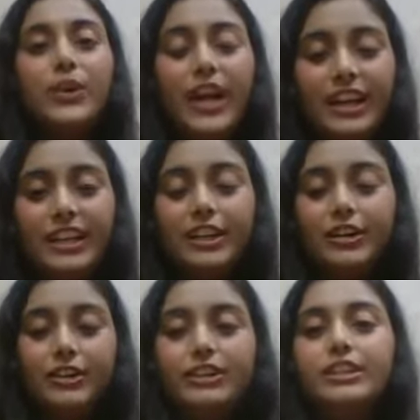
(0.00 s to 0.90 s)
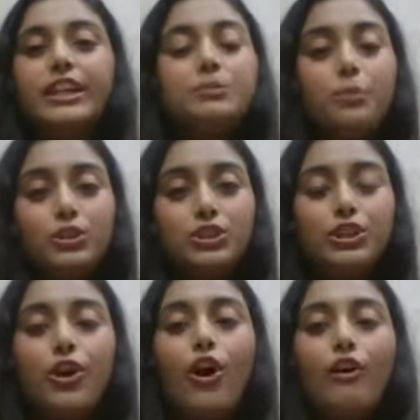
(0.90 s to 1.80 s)
get the exposure
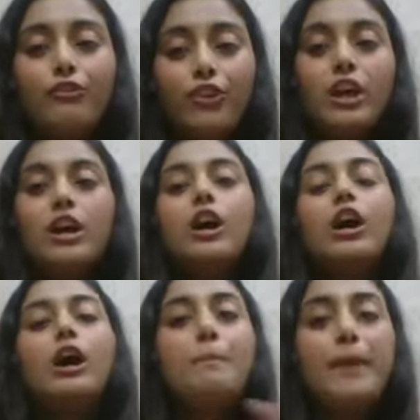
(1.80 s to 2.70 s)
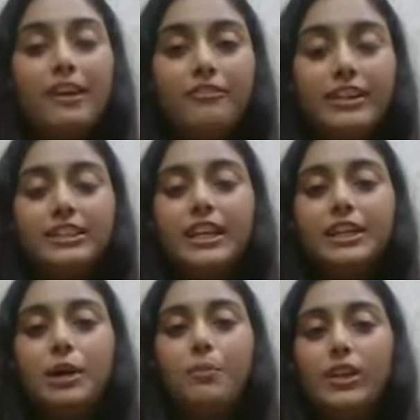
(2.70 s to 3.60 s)
of a private
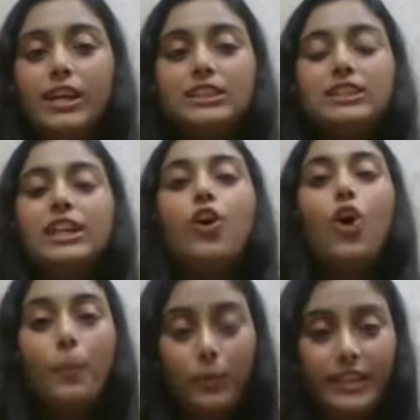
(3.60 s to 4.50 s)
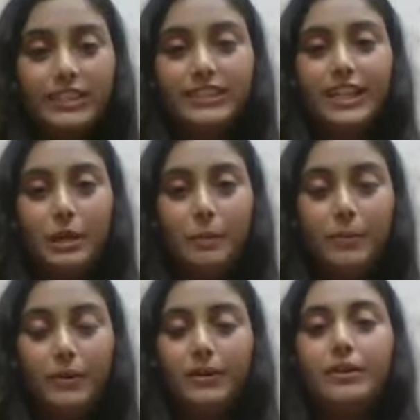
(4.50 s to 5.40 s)
setup, or let's say a corporate setup,
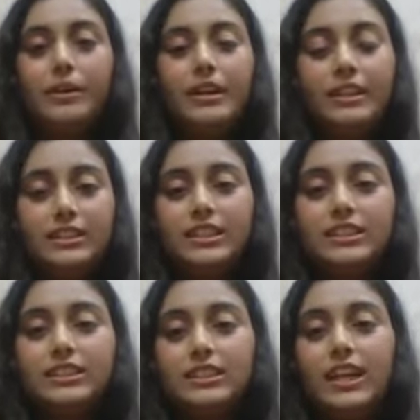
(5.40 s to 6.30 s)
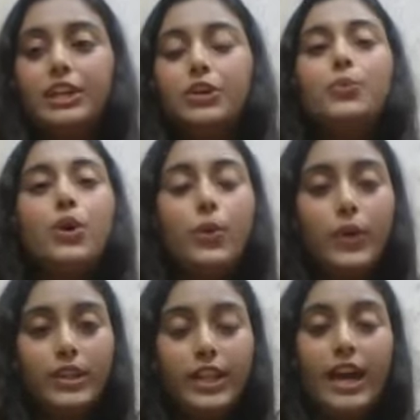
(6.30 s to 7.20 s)
in the sense that you work
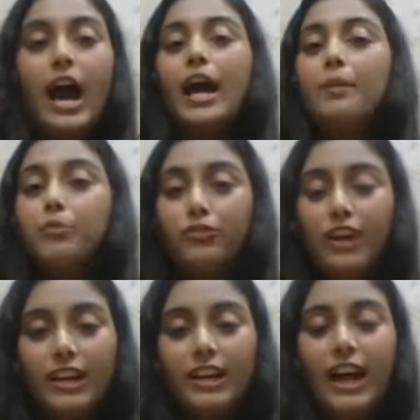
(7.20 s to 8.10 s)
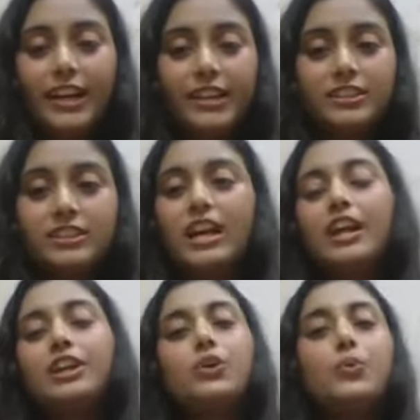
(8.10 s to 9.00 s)
with high profile clients
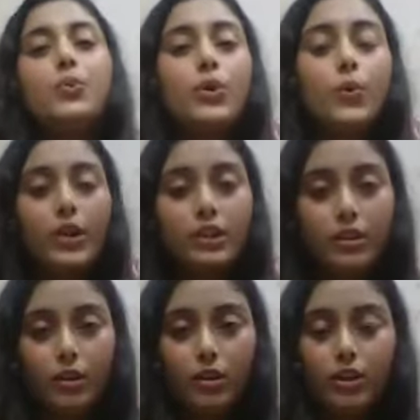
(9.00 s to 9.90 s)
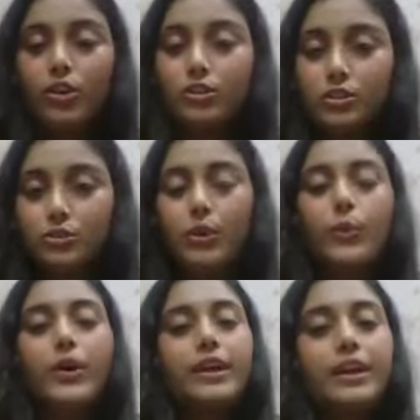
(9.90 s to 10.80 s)
and you work with doctors who are
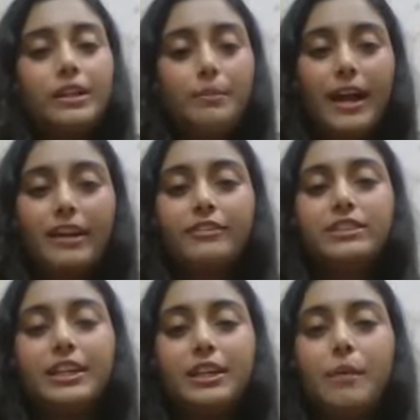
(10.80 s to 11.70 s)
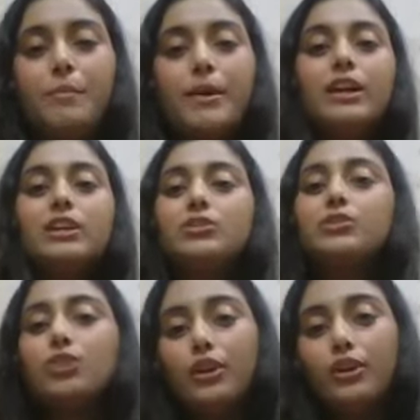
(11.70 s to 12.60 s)
working in the private setup, so you
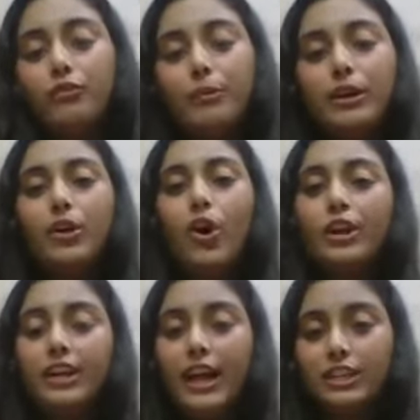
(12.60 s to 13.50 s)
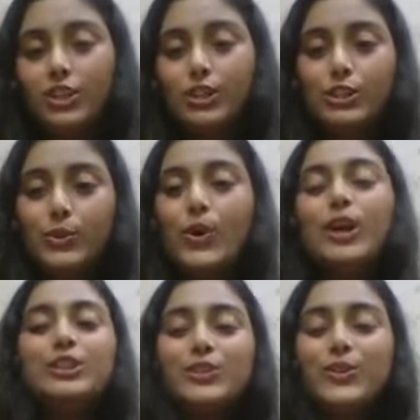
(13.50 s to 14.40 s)
sort of build contacts also.
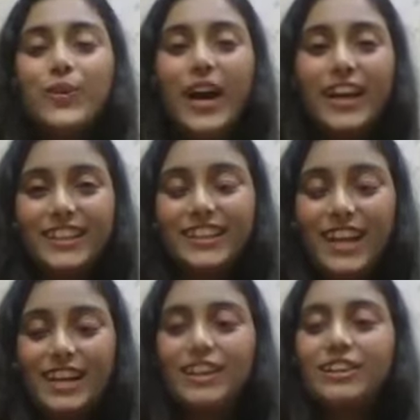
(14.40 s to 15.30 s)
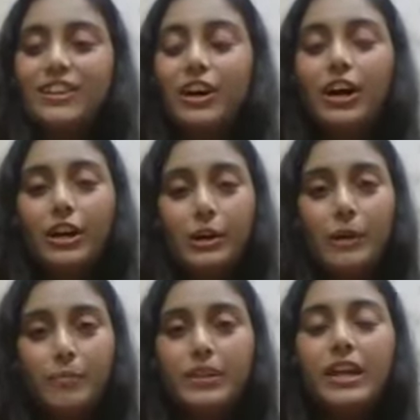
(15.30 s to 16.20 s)
So I think there are
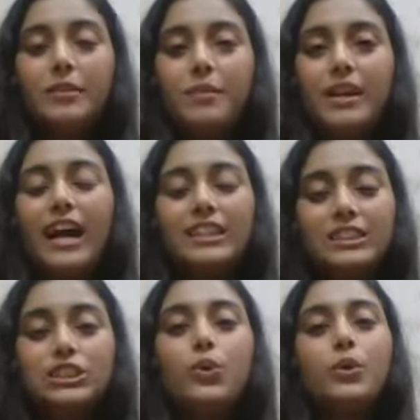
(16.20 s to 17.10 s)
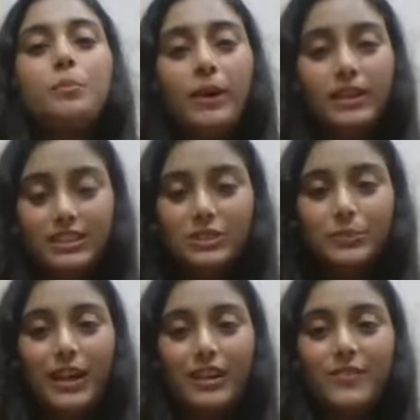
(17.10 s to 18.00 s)
DNB has its own perks as well.